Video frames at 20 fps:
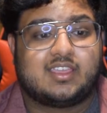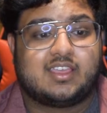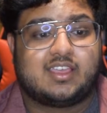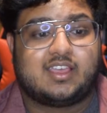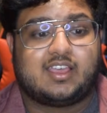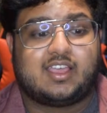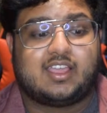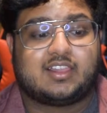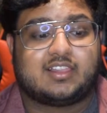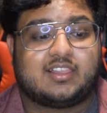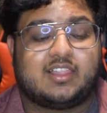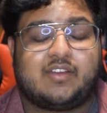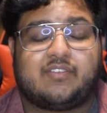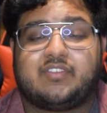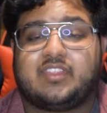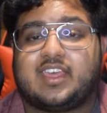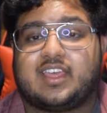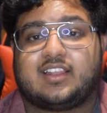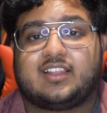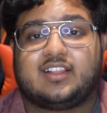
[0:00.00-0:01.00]
I loved
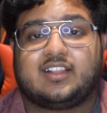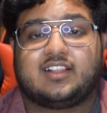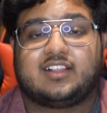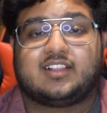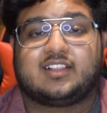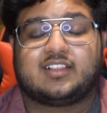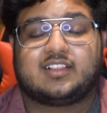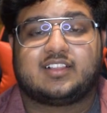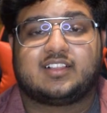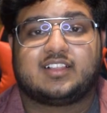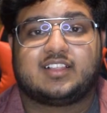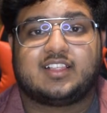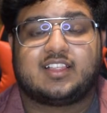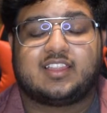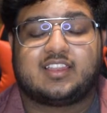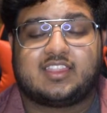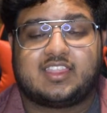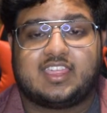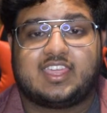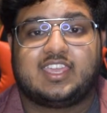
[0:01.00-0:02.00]
that little
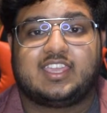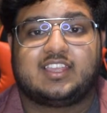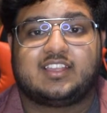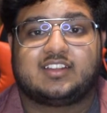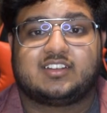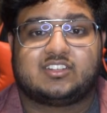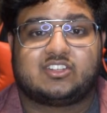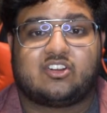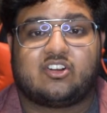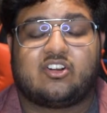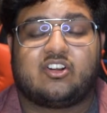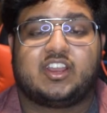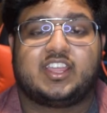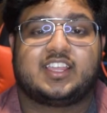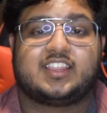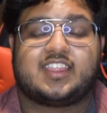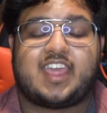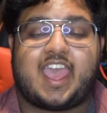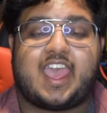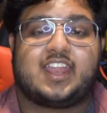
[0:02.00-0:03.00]
thing,
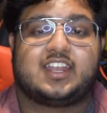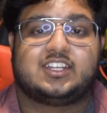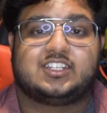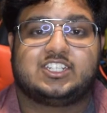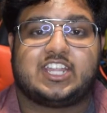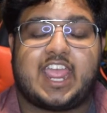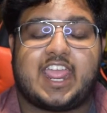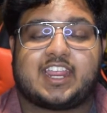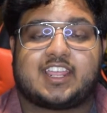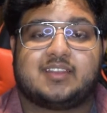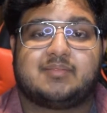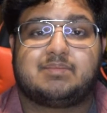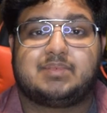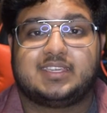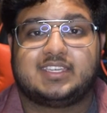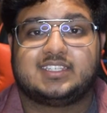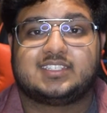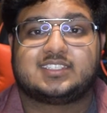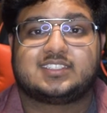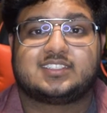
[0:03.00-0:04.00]
turning that jacket
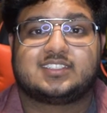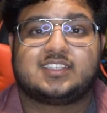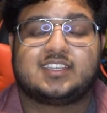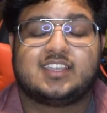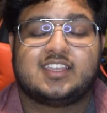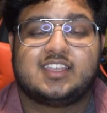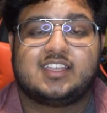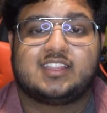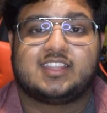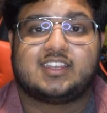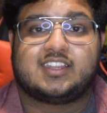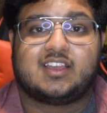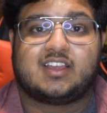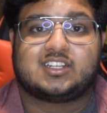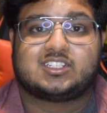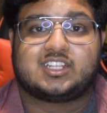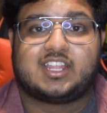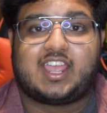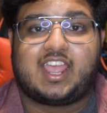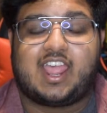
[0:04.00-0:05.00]
piece
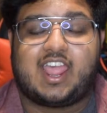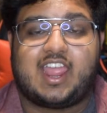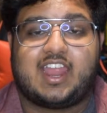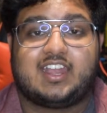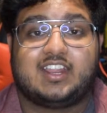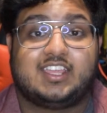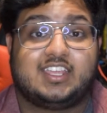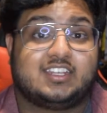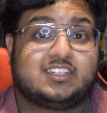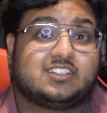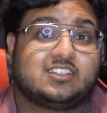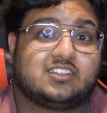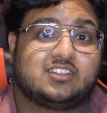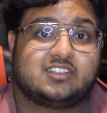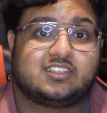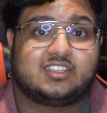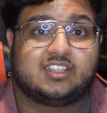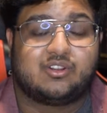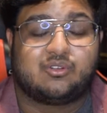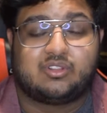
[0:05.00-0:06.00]
Natasha had
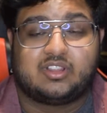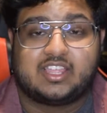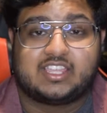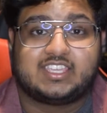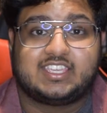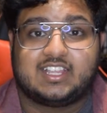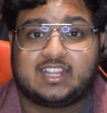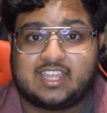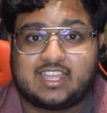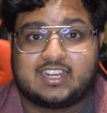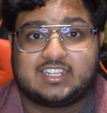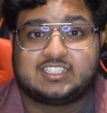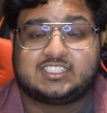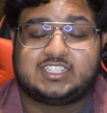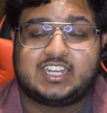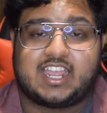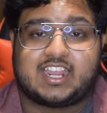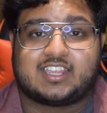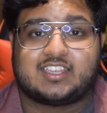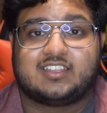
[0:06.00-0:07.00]
into Yelena's
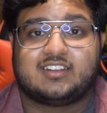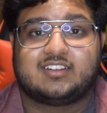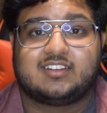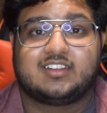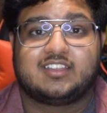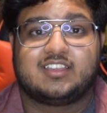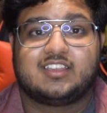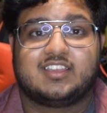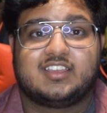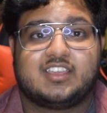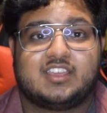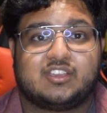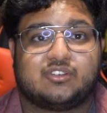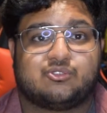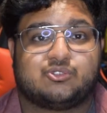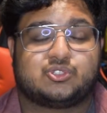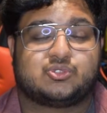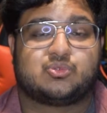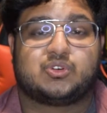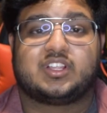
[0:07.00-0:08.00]
jacket. It
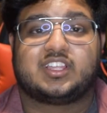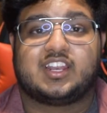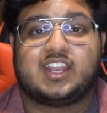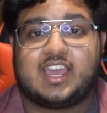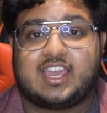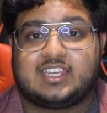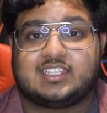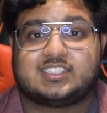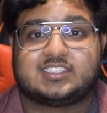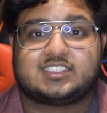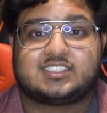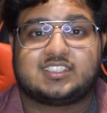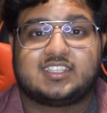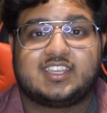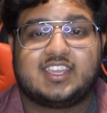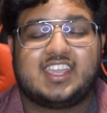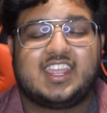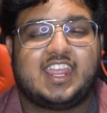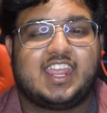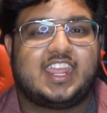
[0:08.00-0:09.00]
was really nice.
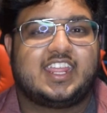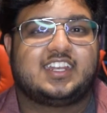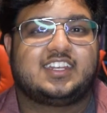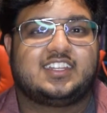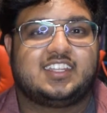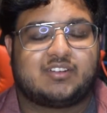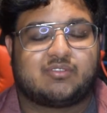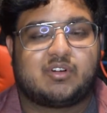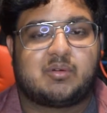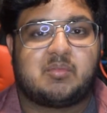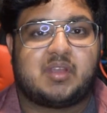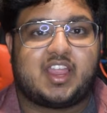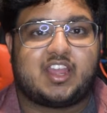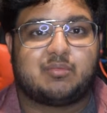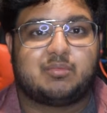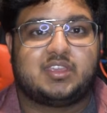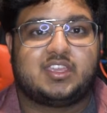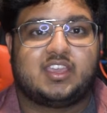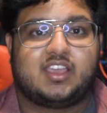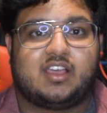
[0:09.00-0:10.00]
It did
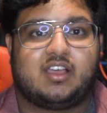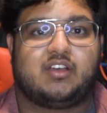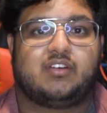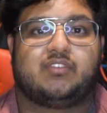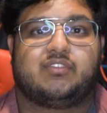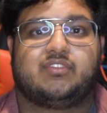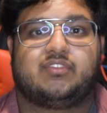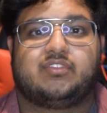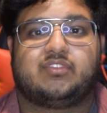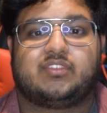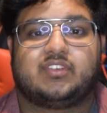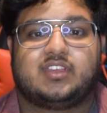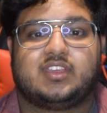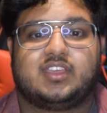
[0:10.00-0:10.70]
remind me of